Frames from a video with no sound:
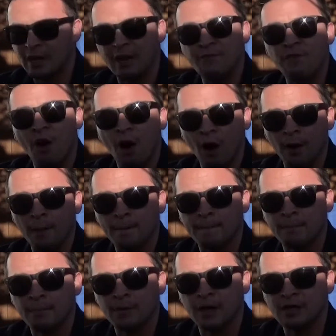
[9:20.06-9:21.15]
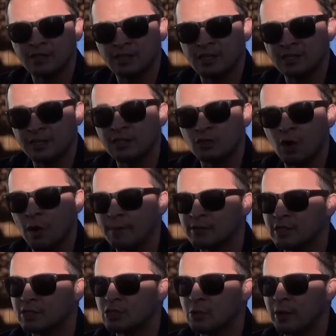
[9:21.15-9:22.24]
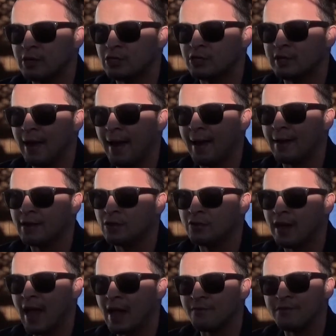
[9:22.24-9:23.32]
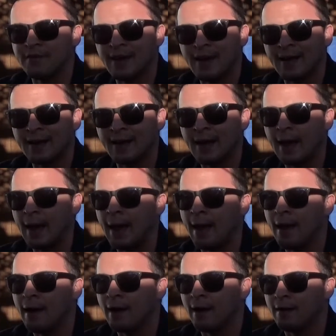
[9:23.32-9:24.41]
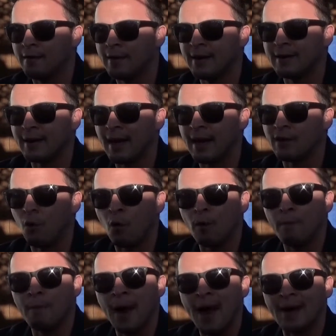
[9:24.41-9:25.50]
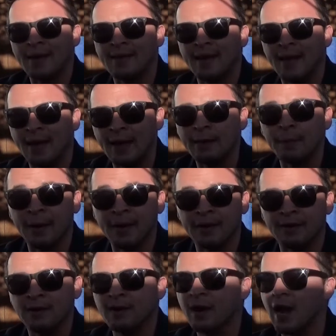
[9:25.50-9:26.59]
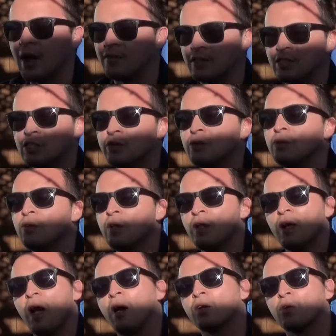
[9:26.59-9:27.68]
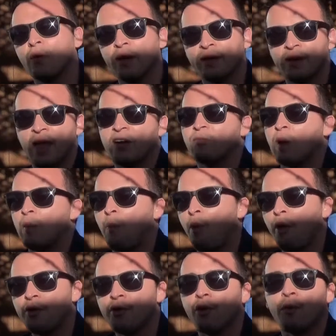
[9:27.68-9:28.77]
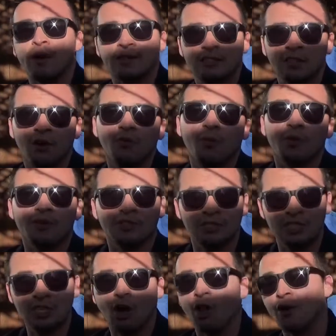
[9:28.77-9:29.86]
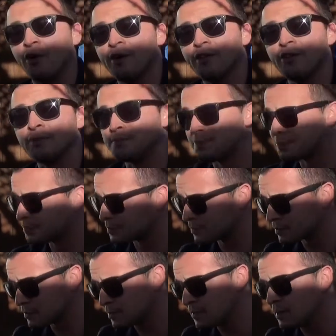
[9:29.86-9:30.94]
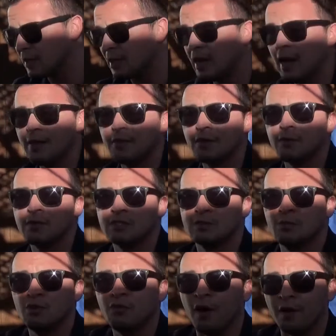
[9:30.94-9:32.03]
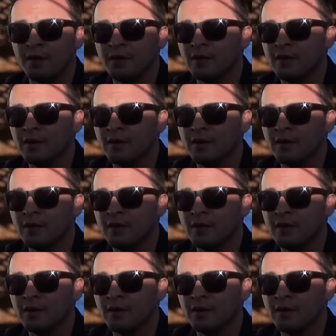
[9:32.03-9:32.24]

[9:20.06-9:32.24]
they fall? Is it a trauma situation, and do they have neck and or back and head pain? If they do, I'd go ahead and have my partner or myself put a C-collar on them, and then we just move on.